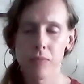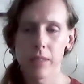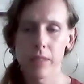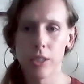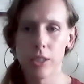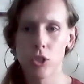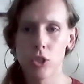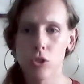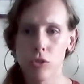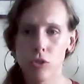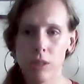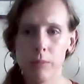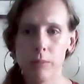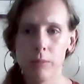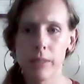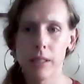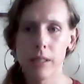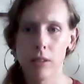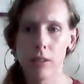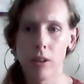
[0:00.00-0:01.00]

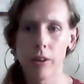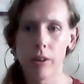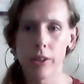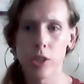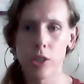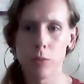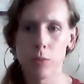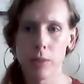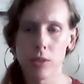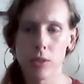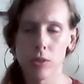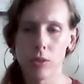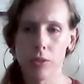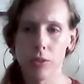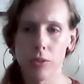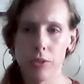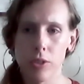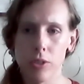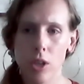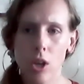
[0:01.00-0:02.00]
extremely large
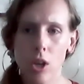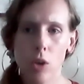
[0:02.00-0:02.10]
missiles,